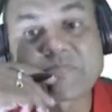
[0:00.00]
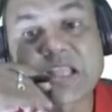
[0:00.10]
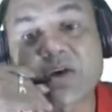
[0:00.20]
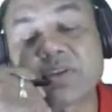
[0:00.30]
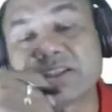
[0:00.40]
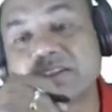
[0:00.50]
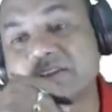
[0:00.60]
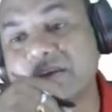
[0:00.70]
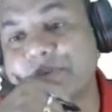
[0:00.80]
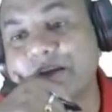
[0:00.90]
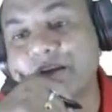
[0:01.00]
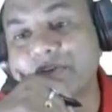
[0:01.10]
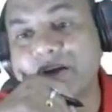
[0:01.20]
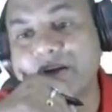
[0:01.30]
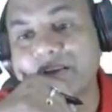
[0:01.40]
Now this is something
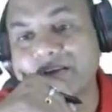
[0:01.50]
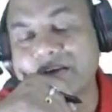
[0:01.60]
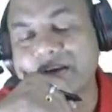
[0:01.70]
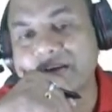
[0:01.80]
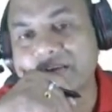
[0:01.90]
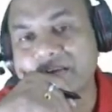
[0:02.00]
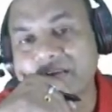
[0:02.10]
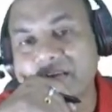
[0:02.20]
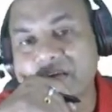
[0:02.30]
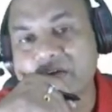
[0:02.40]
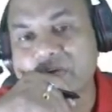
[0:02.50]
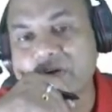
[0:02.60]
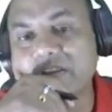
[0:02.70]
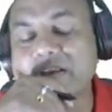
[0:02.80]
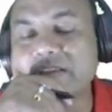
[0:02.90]
different, isn't it? What
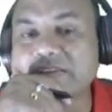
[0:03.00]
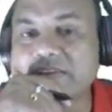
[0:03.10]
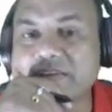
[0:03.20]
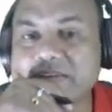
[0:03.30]
is the answer?